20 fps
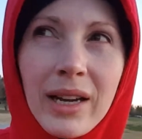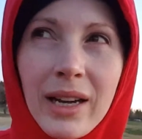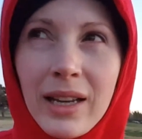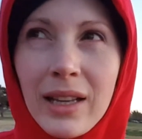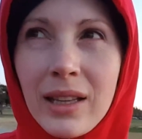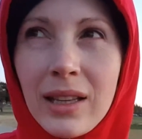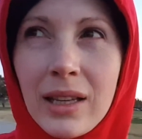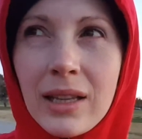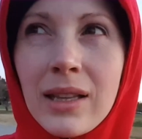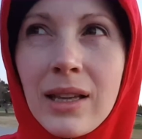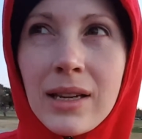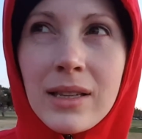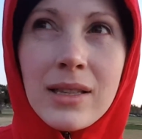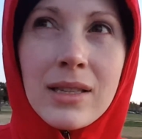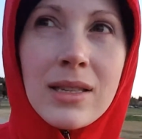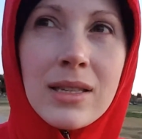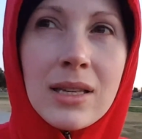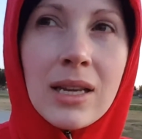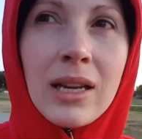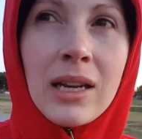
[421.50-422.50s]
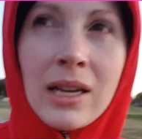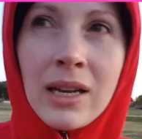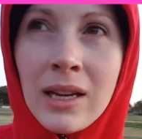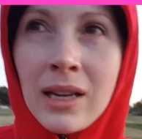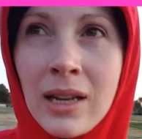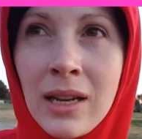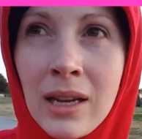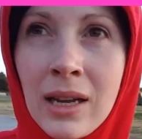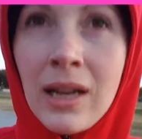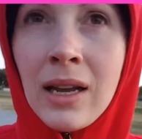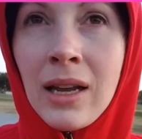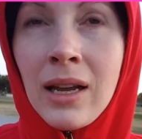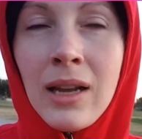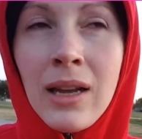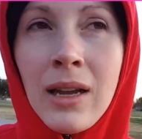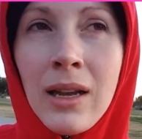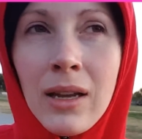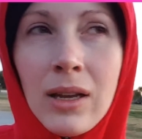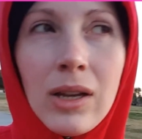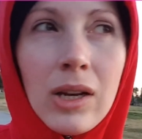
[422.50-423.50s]
I think that's,
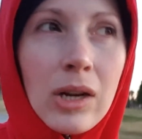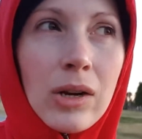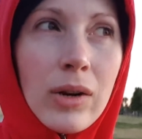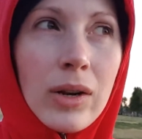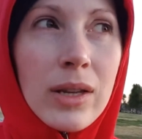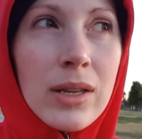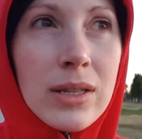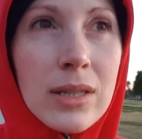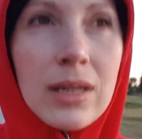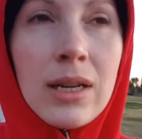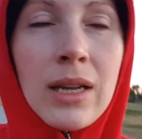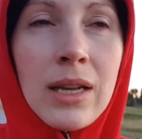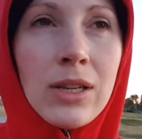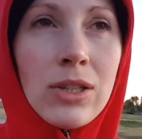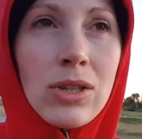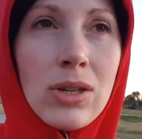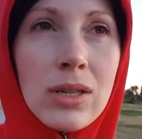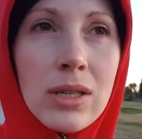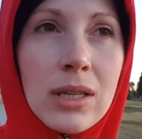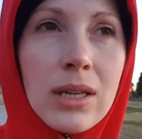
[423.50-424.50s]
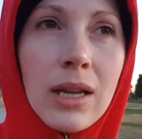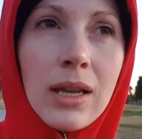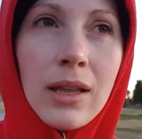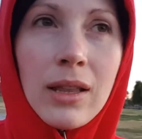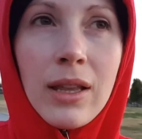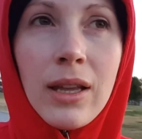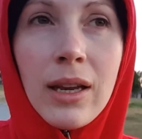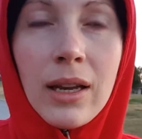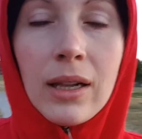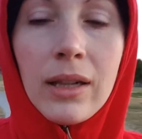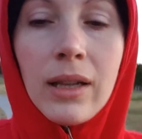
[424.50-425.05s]
you know, it is an interesting thing.